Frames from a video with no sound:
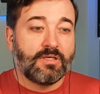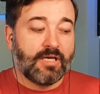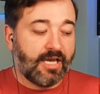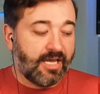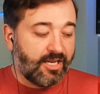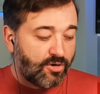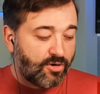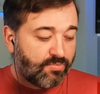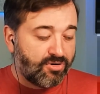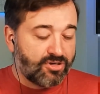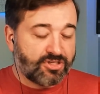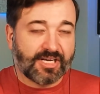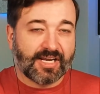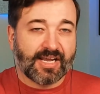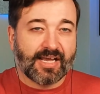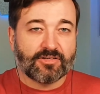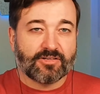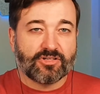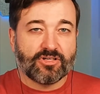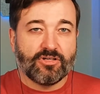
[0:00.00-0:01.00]
and you're pushing
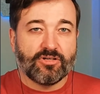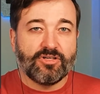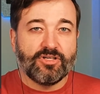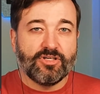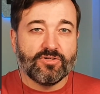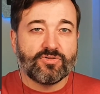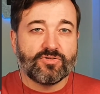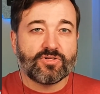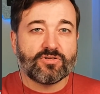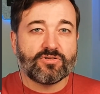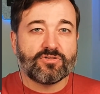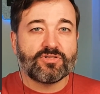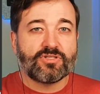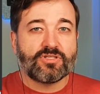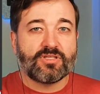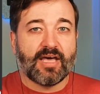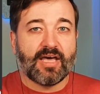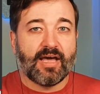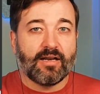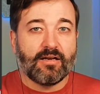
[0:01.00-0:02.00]
out to your users
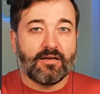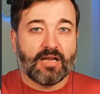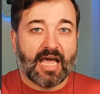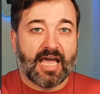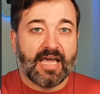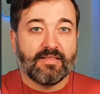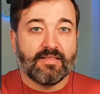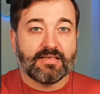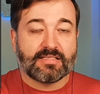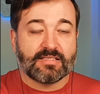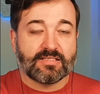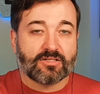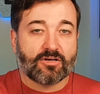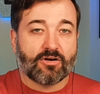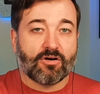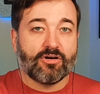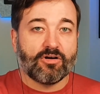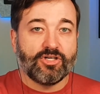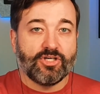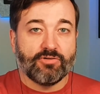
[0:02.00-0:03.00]
that, hey, this is a
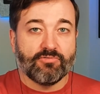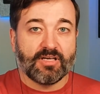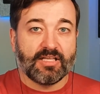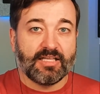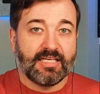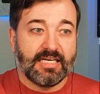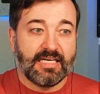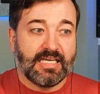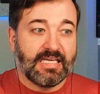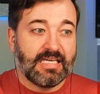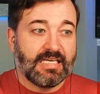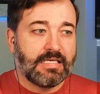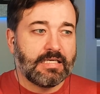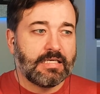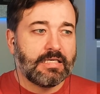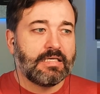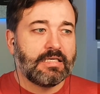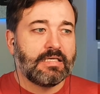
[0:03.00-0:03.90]
card you really need.